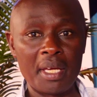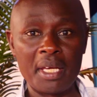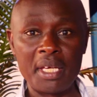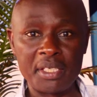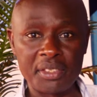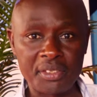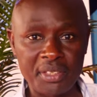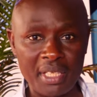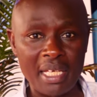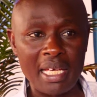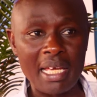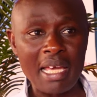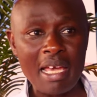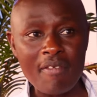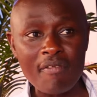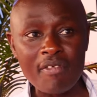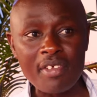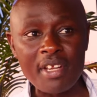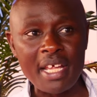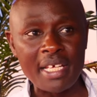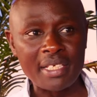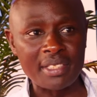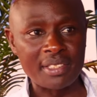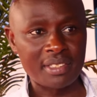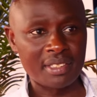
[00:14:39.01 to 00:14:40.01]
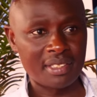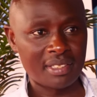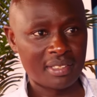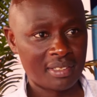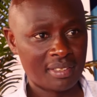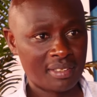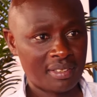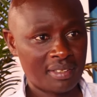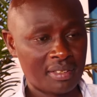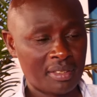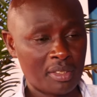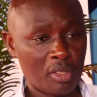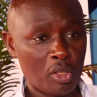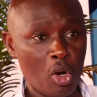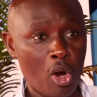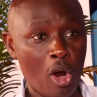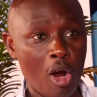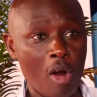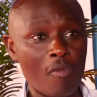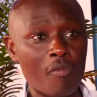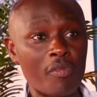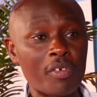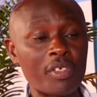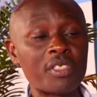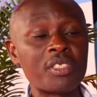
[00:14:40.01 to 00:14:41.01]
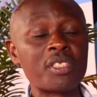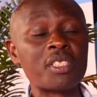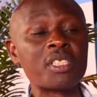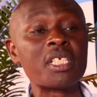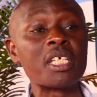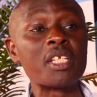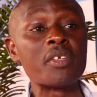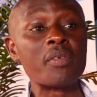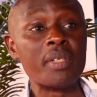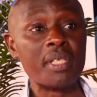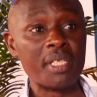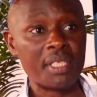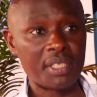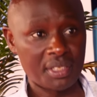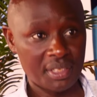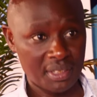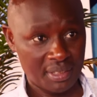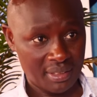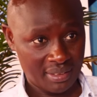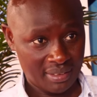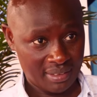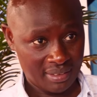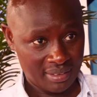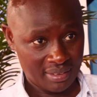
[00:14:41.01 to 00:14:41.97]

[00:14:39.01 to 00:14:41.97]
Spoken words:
is the evidence of his genuinity.